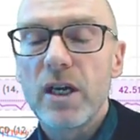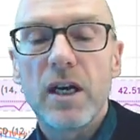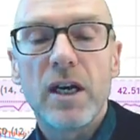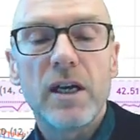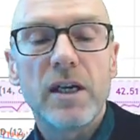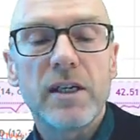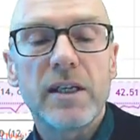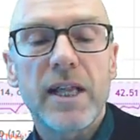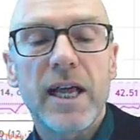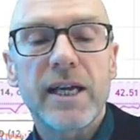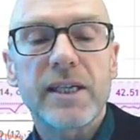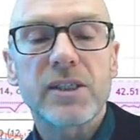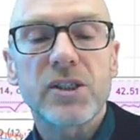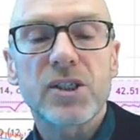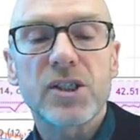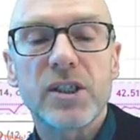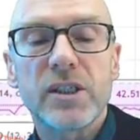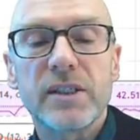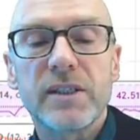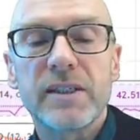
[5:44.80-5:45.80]

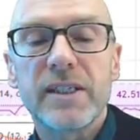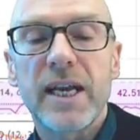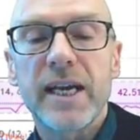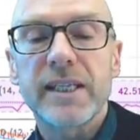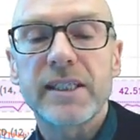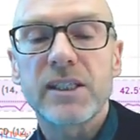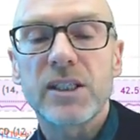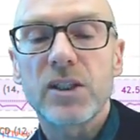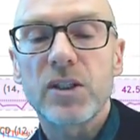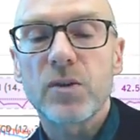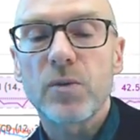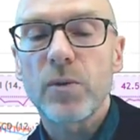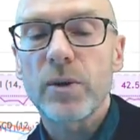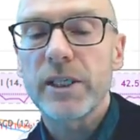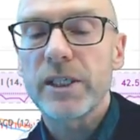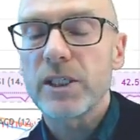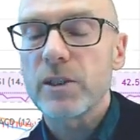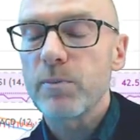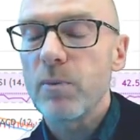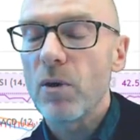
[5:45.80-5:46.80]
That's at
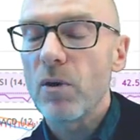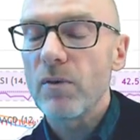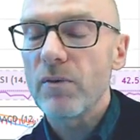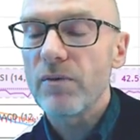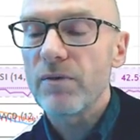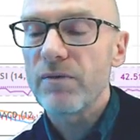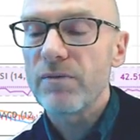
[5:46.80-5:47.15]
93 spot,